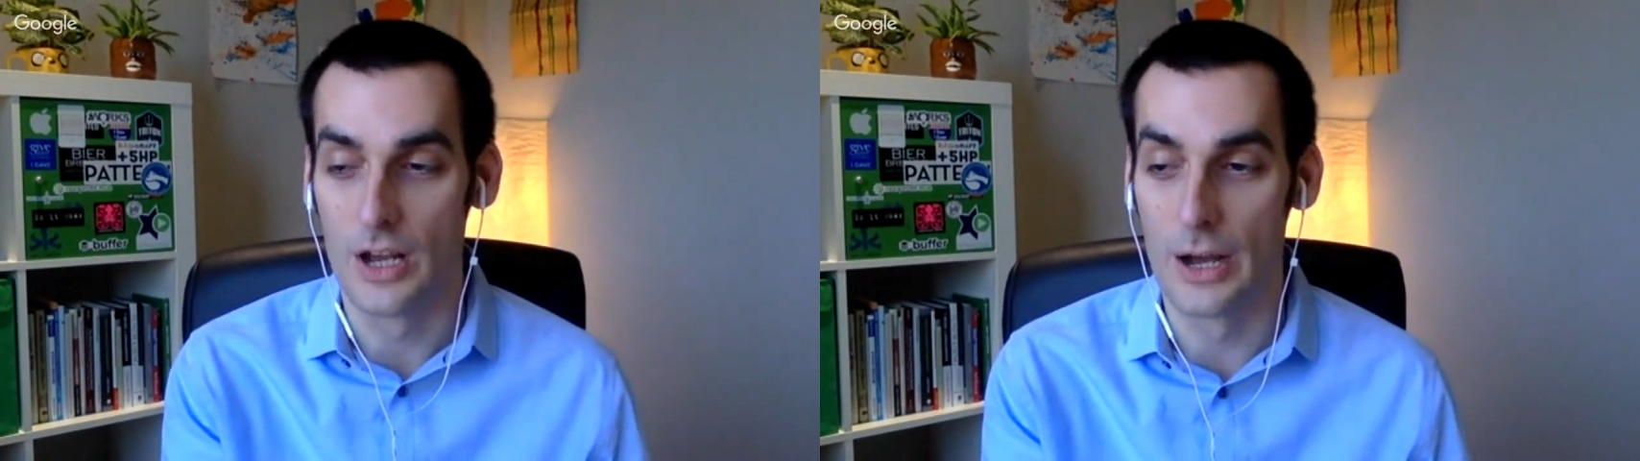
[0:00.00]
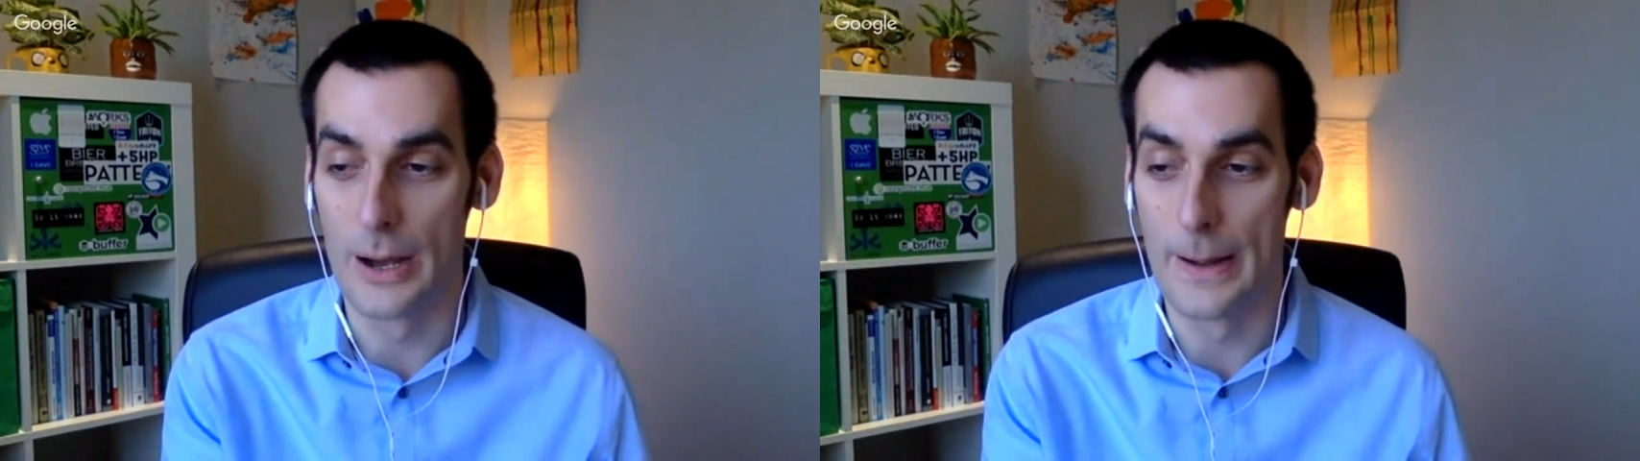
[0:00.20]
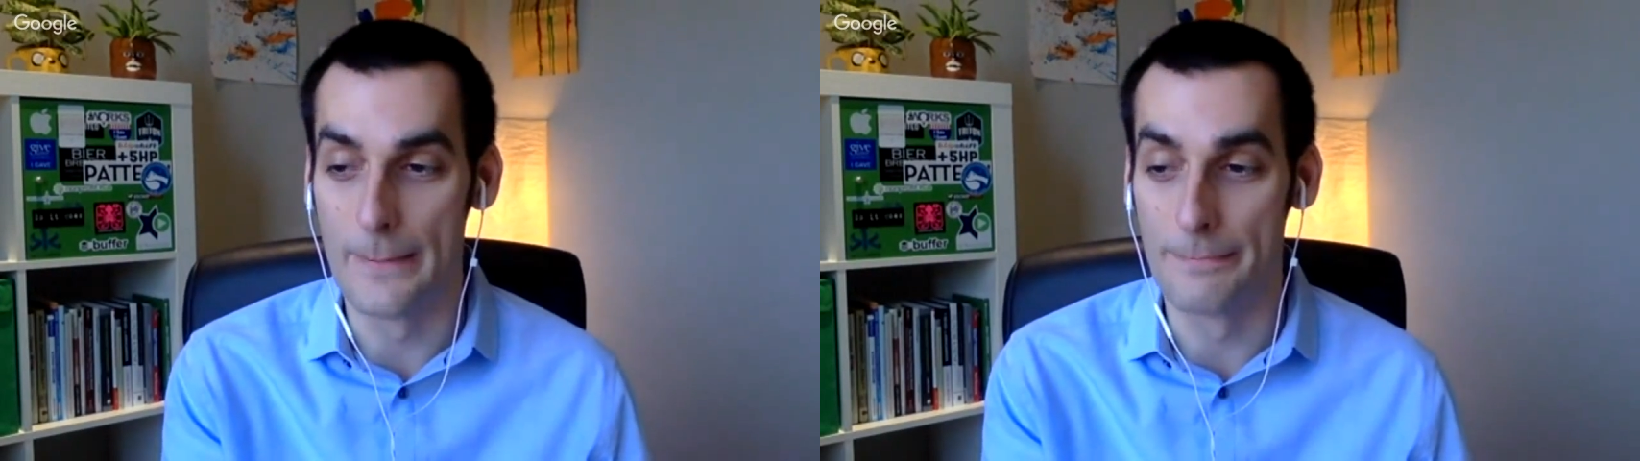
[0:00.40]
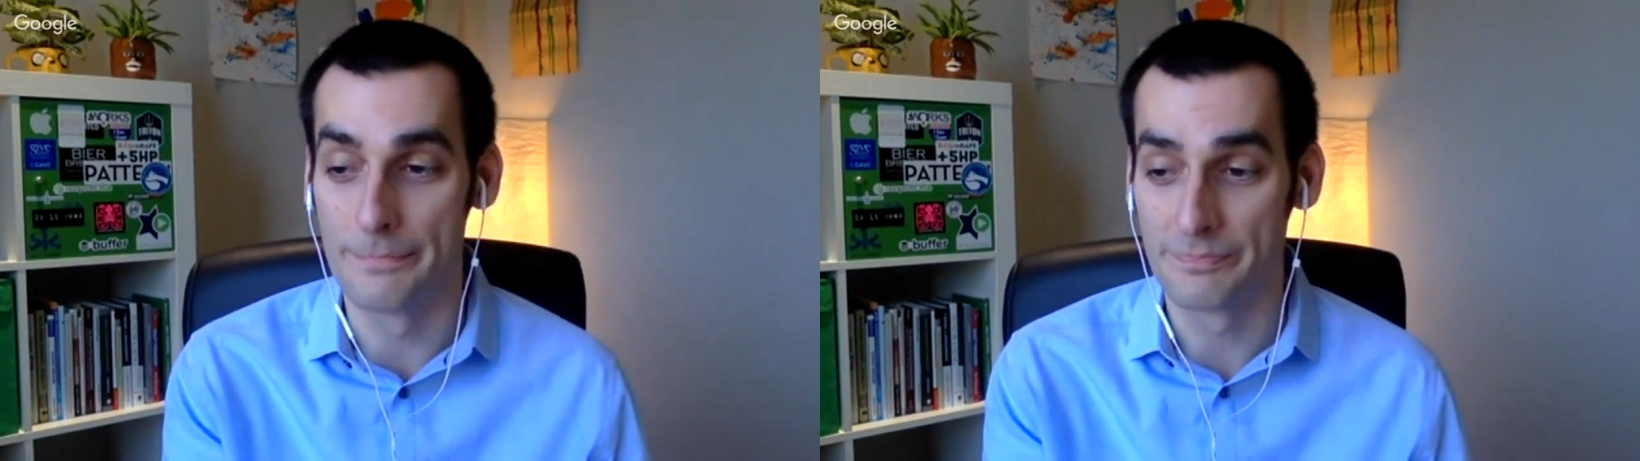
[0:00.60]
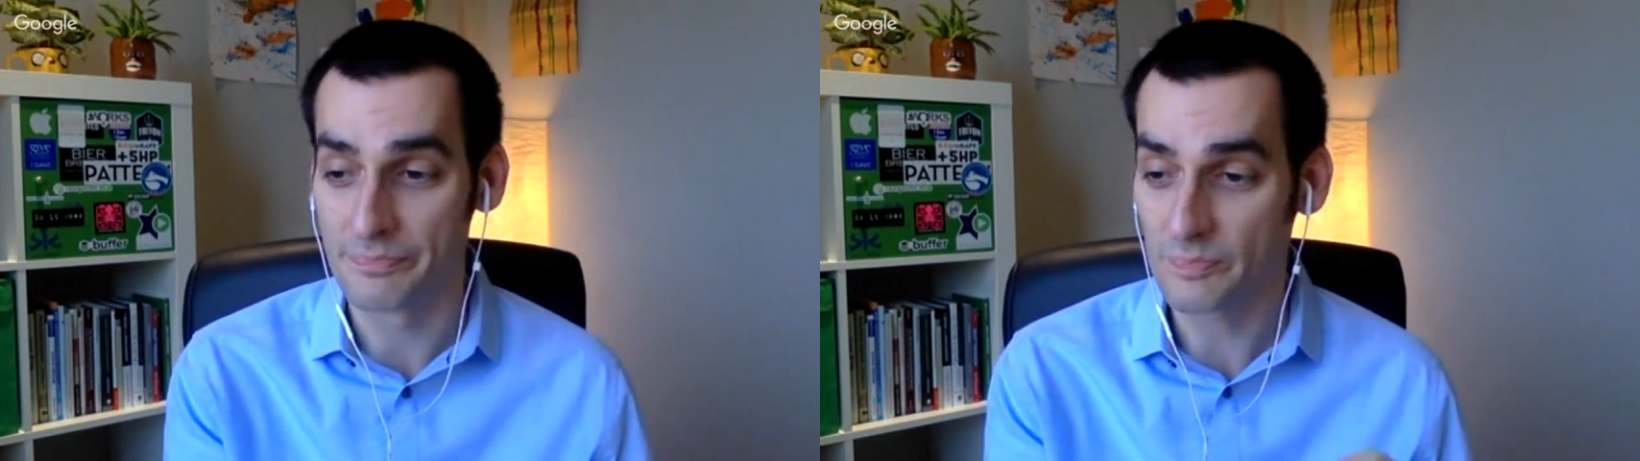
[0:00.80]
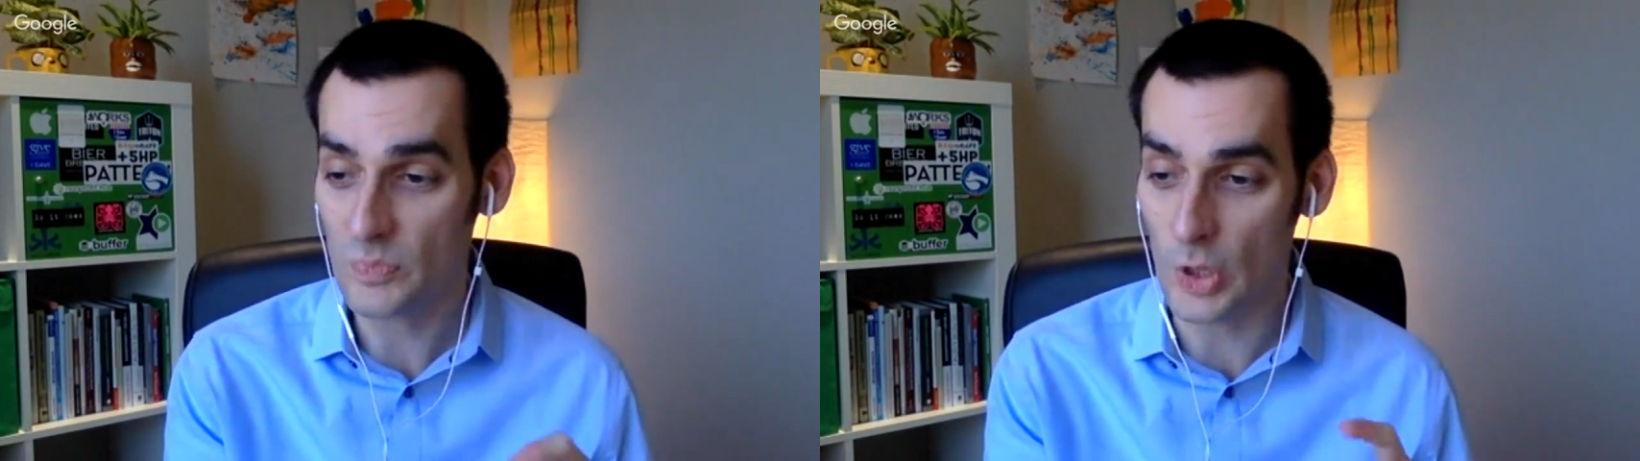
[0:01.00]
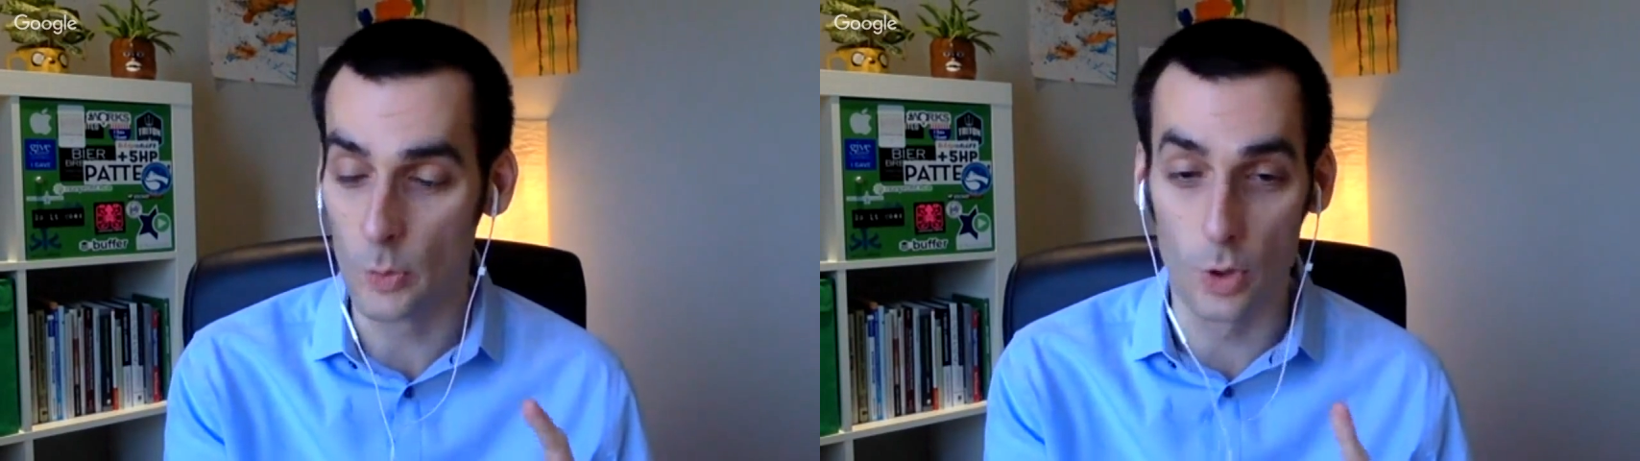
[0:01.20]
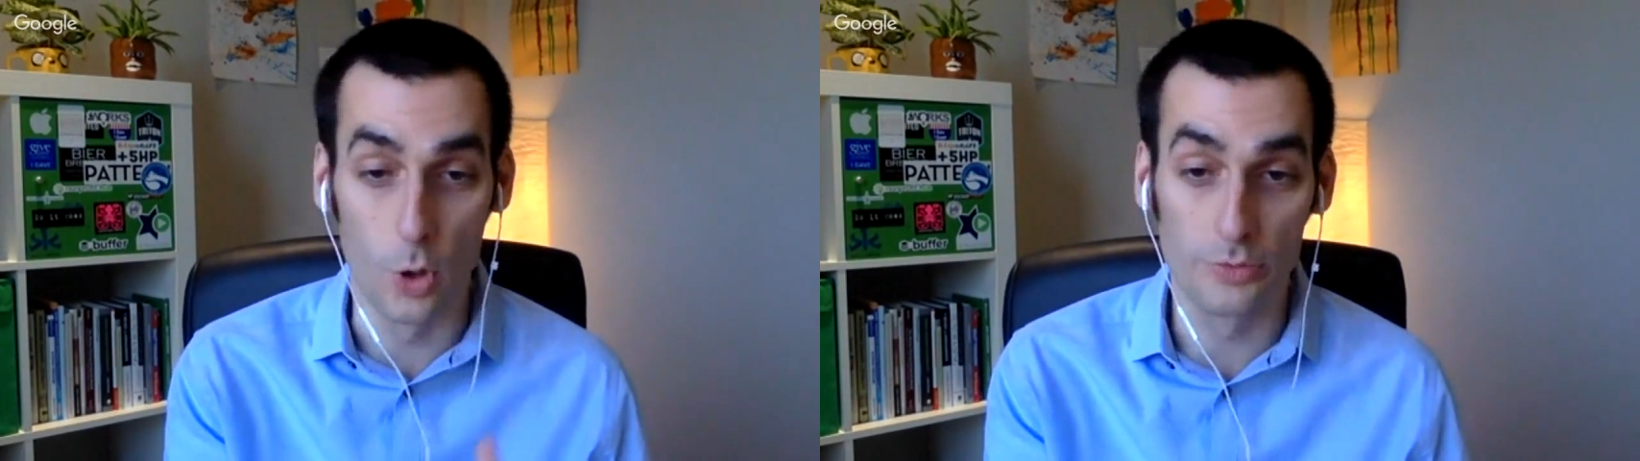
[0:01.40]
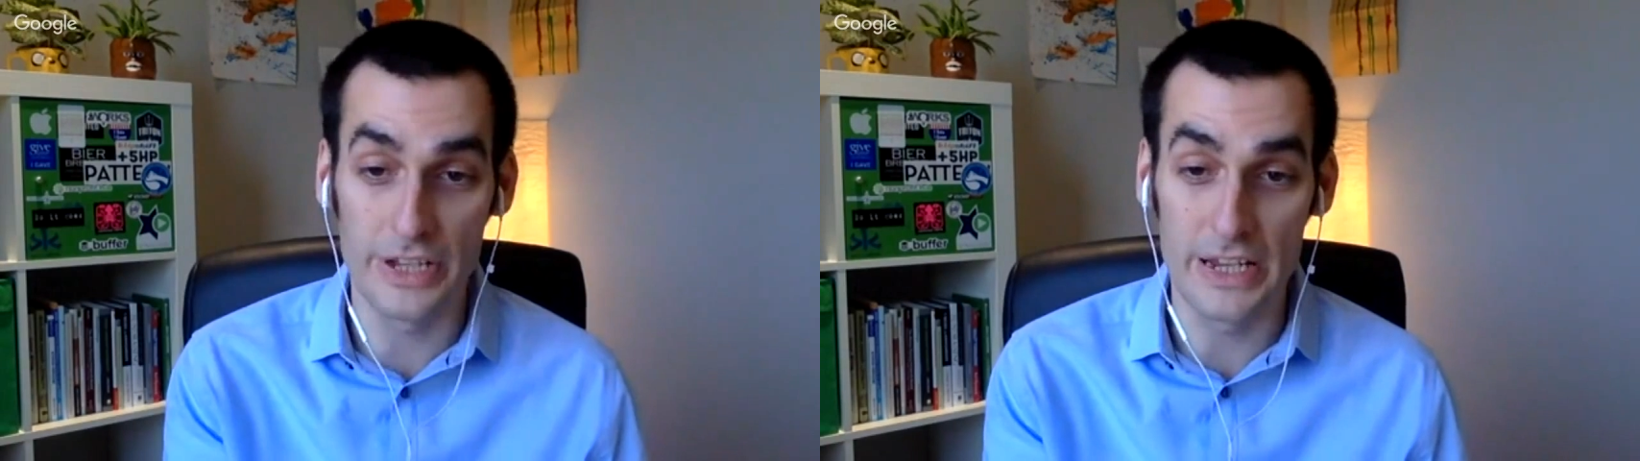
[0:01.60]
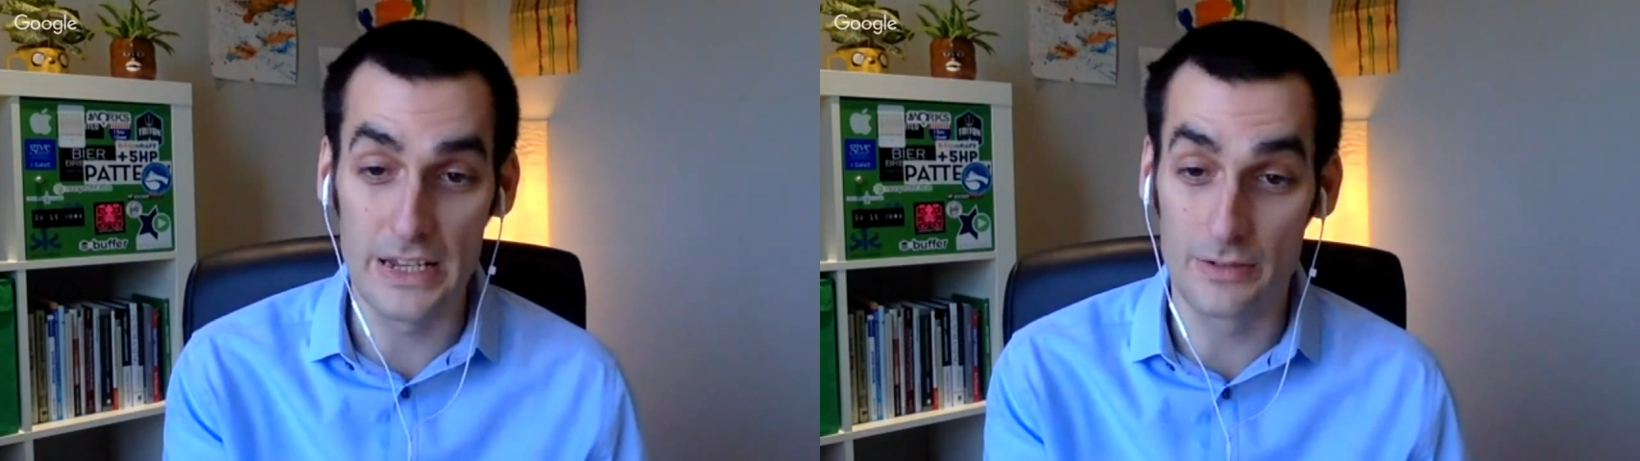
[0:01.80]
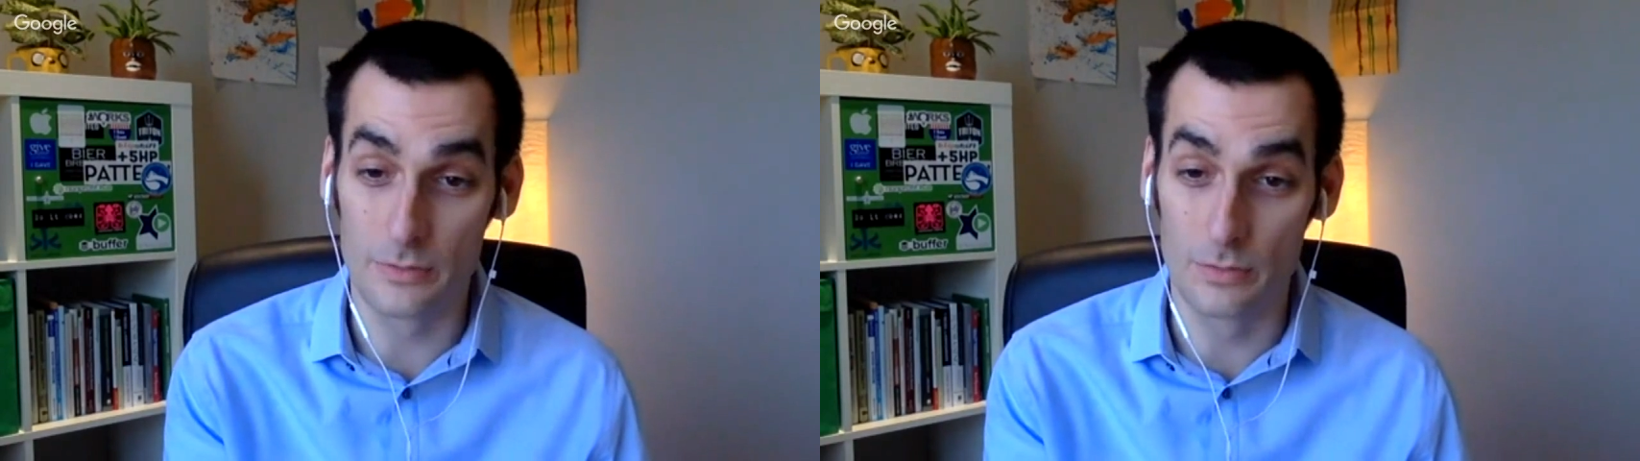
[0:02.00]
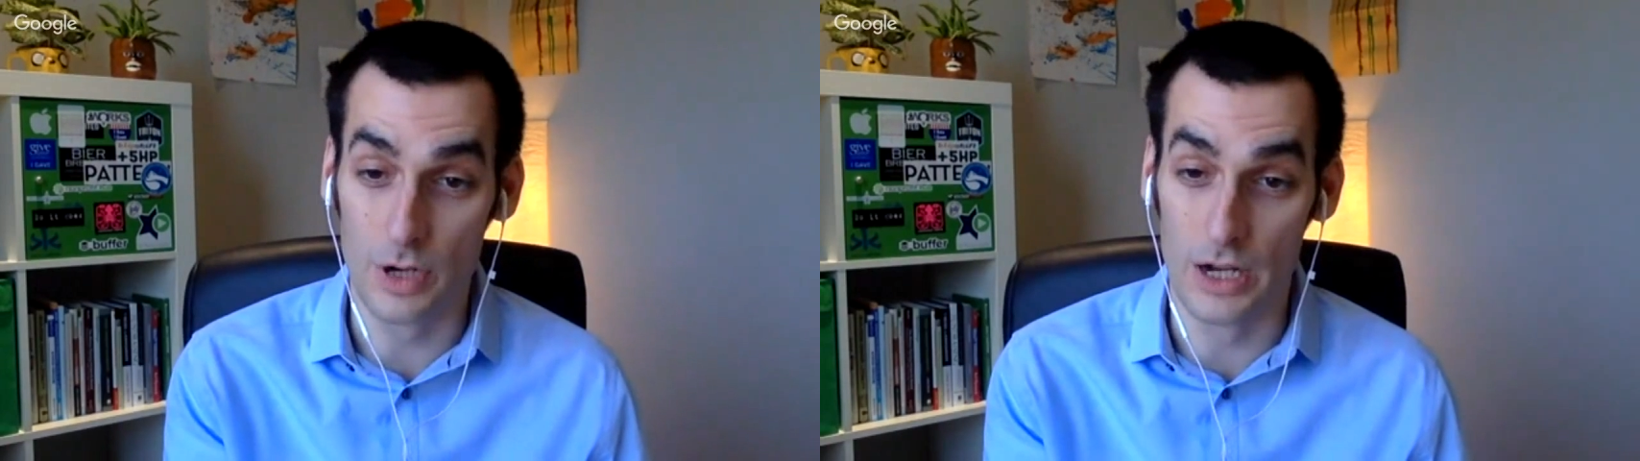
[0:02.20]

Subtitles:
We're only